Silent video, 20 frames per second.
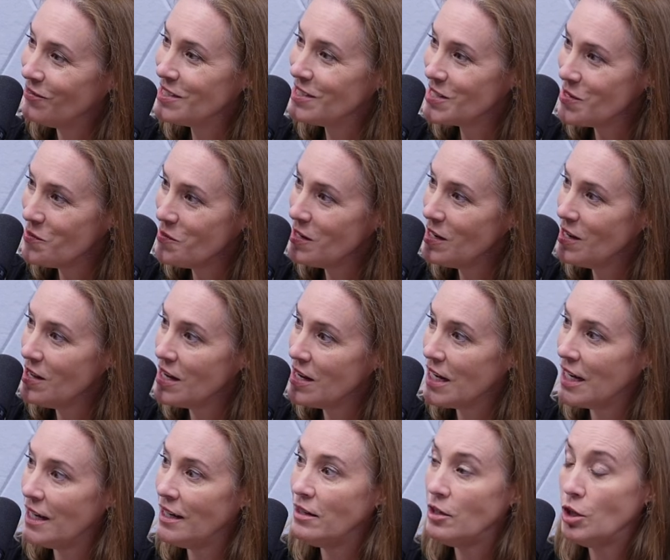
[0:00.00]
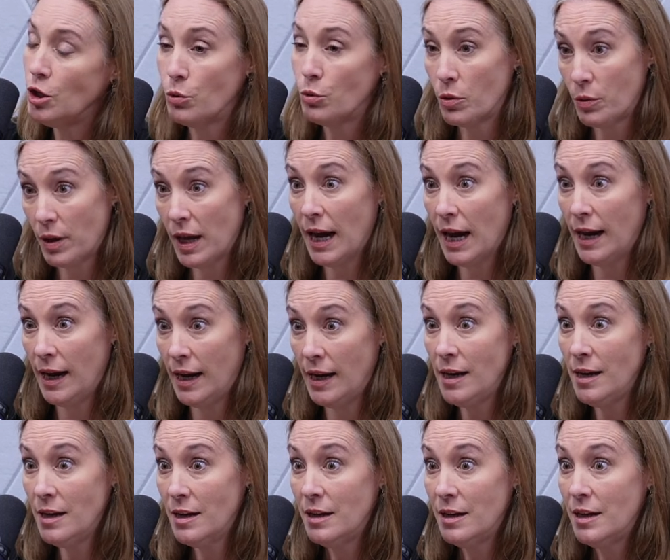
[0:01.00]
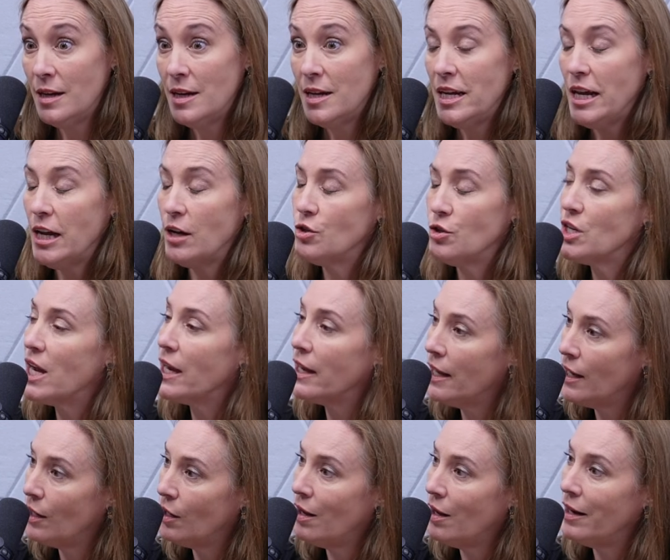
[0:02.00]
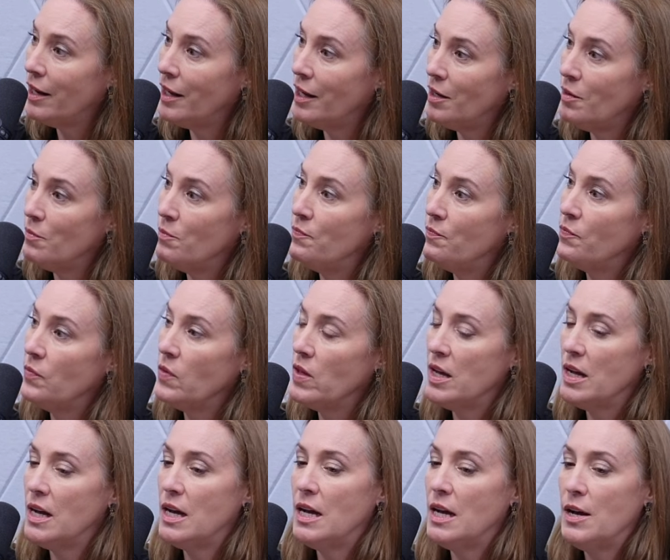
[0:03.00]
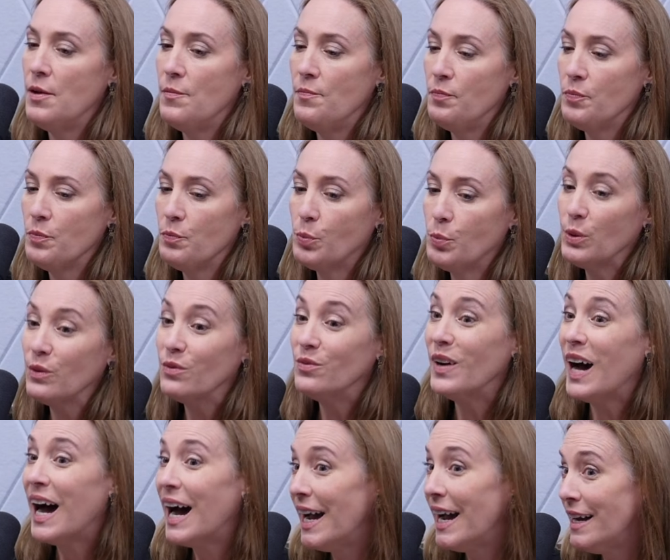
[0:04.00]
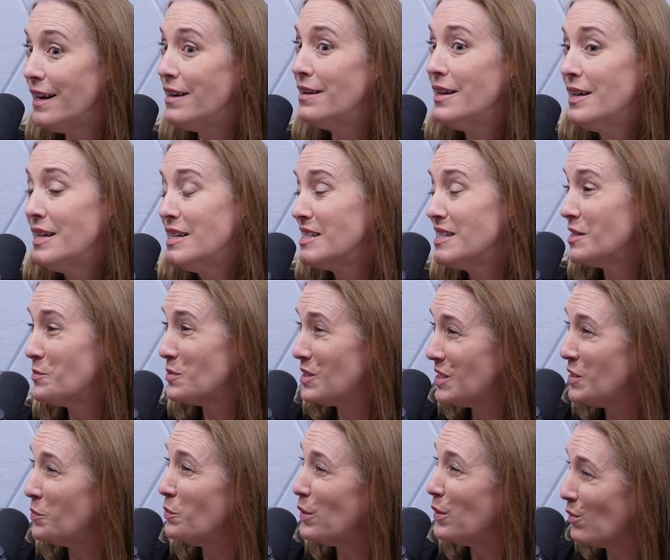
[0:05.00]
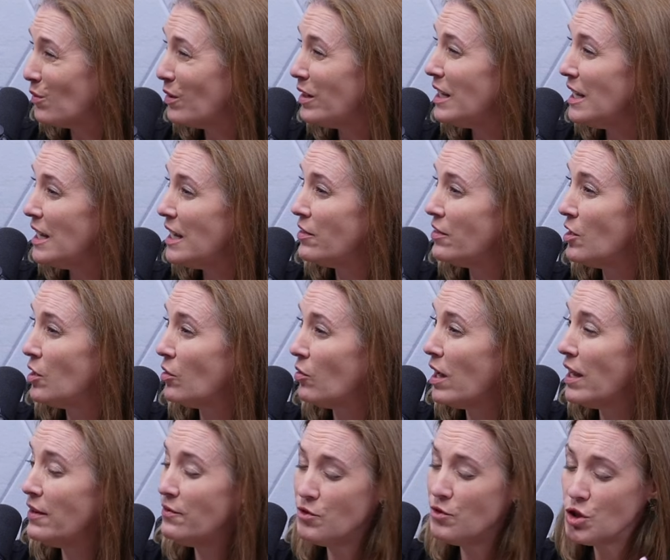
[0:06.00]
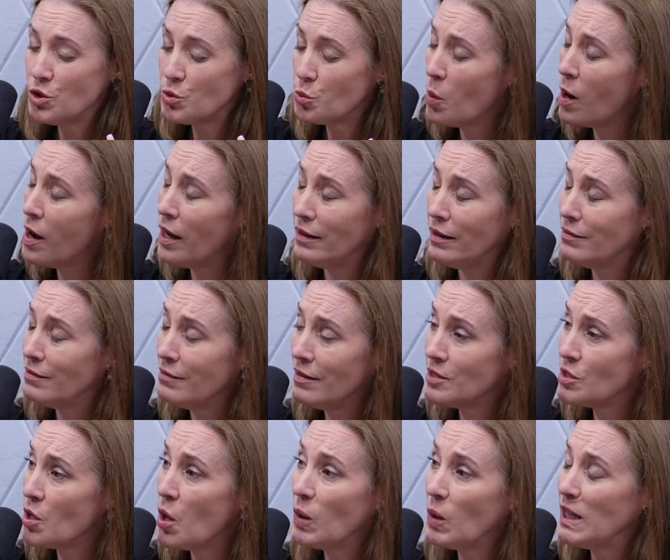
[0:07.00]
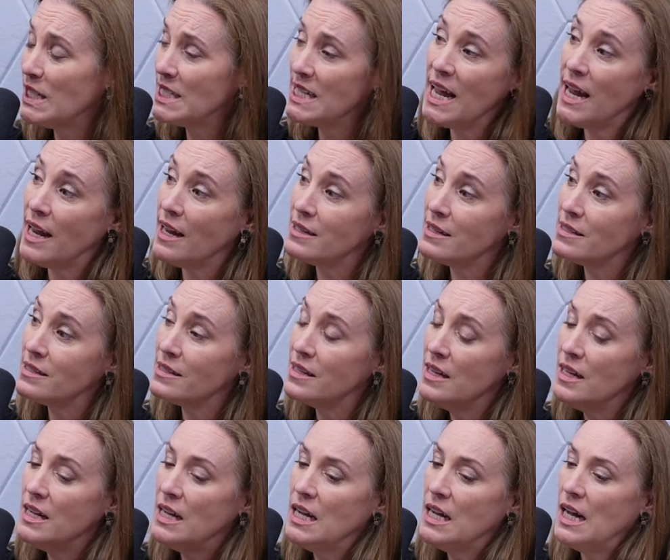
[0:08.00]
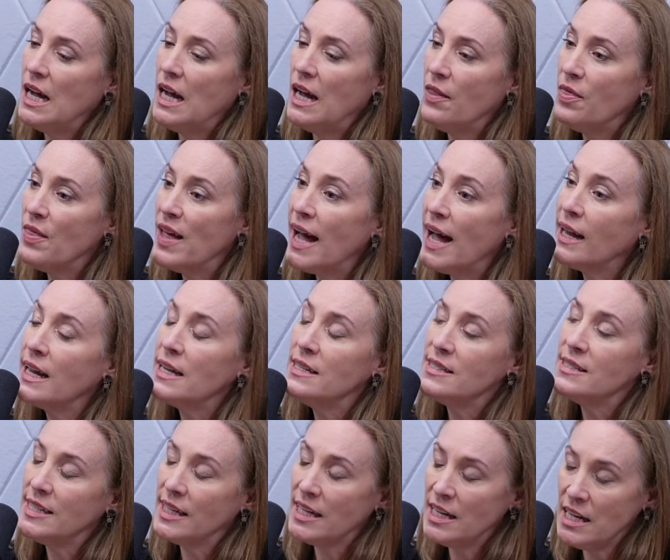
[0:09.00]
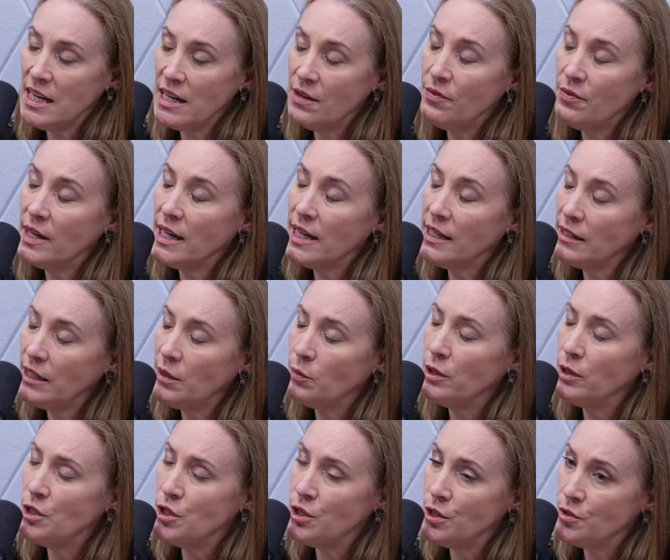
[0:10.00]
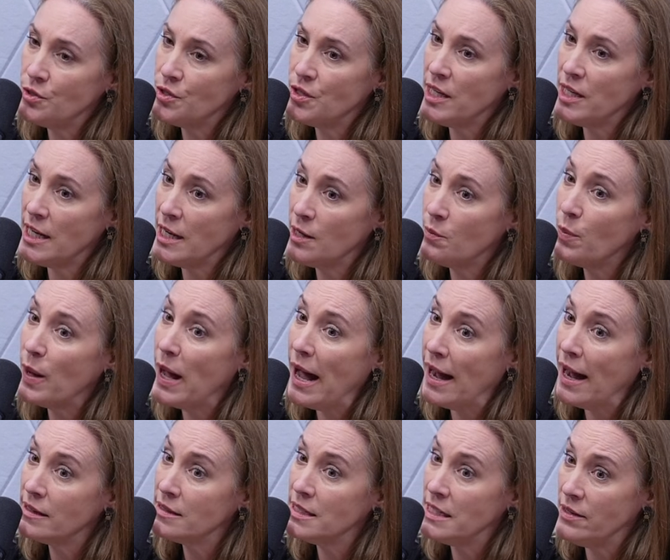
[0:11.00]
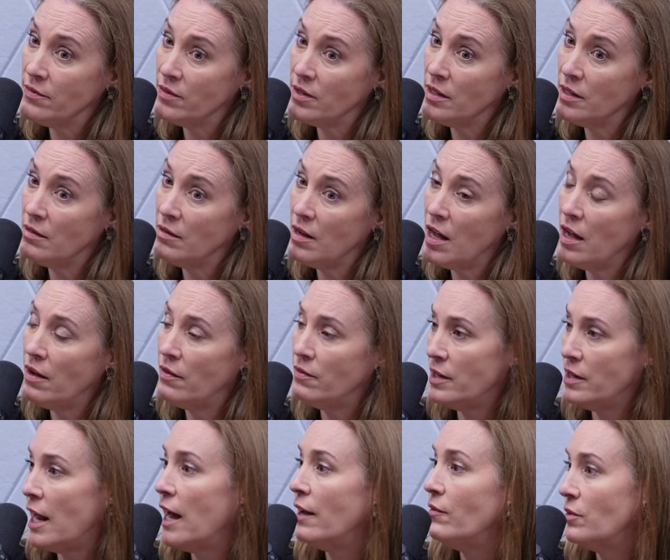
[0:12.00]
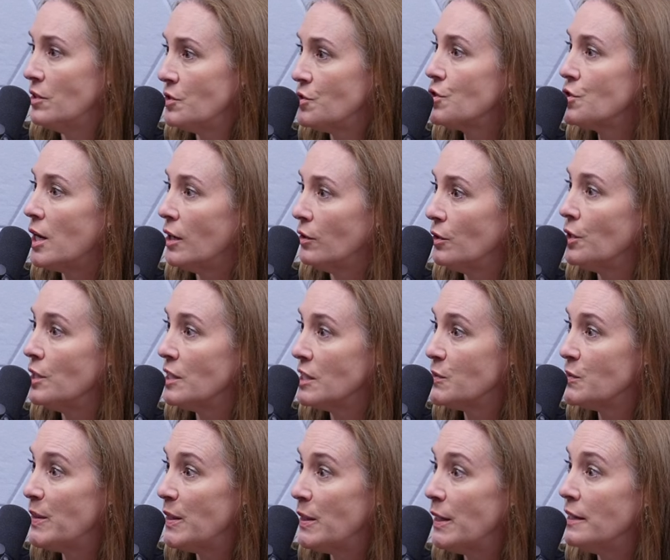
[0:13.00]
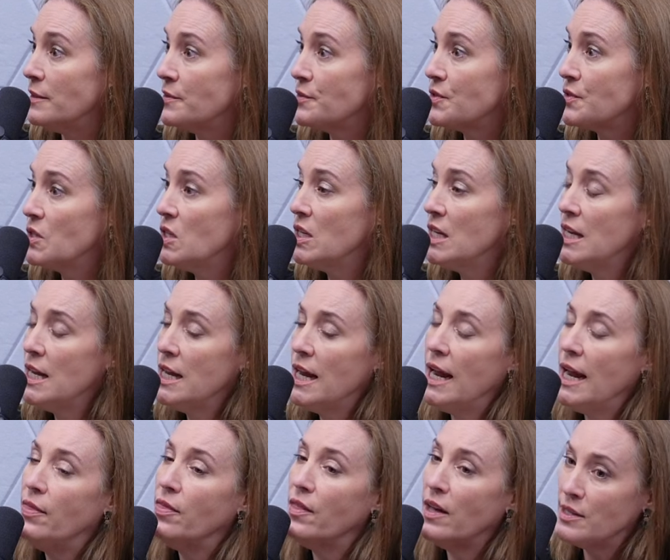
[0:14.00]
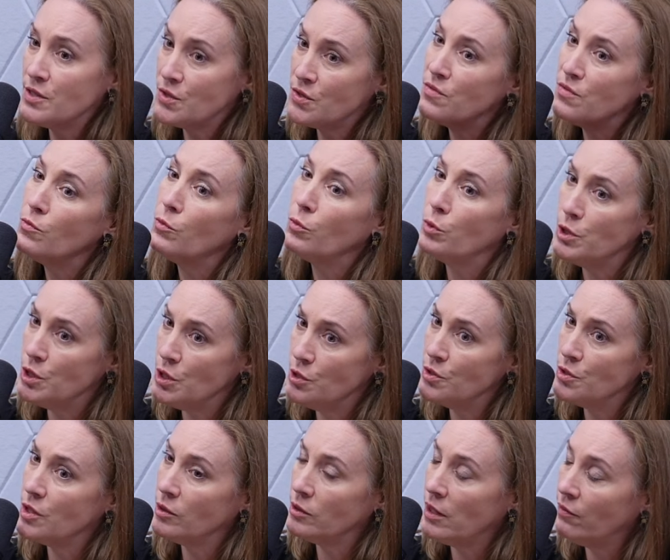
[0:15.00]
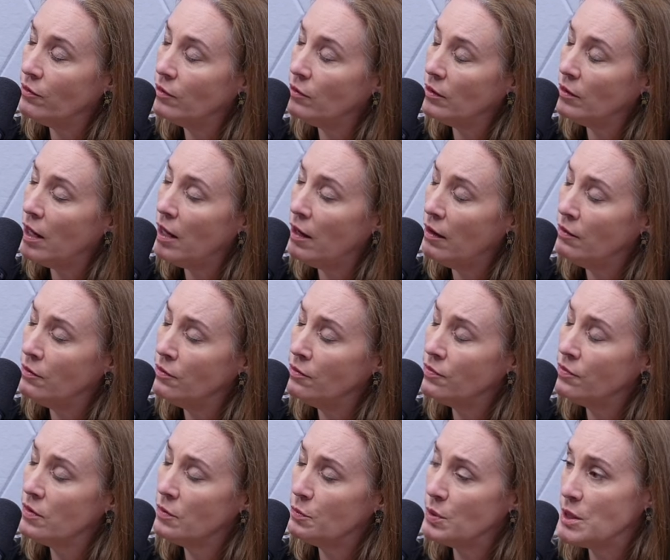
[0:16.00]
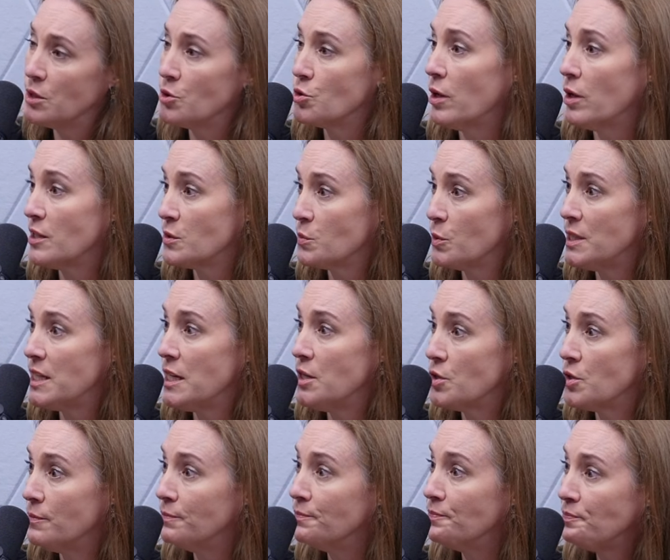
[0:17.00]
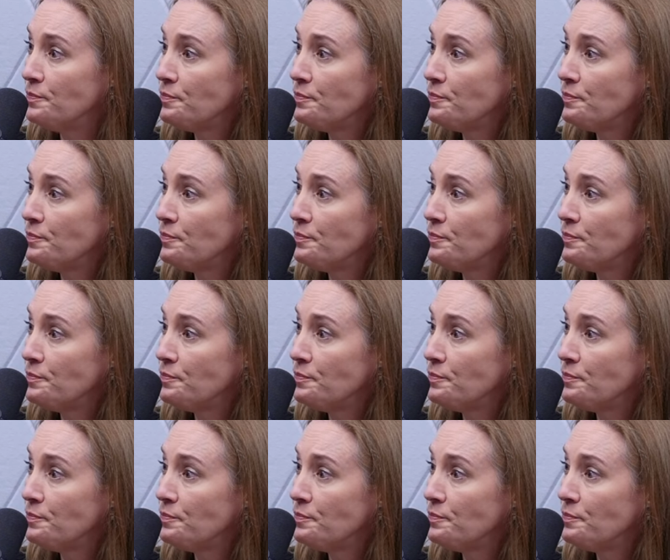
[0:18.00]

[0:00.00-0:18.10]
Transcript: What's going on? You okay? You know, check in on them. Um, provide some stability in their life. Just one. That's all it takes. Uh, that can significantly reduce the impact even of an adverse childhood experience, and thus reduce the level of potential exploitation.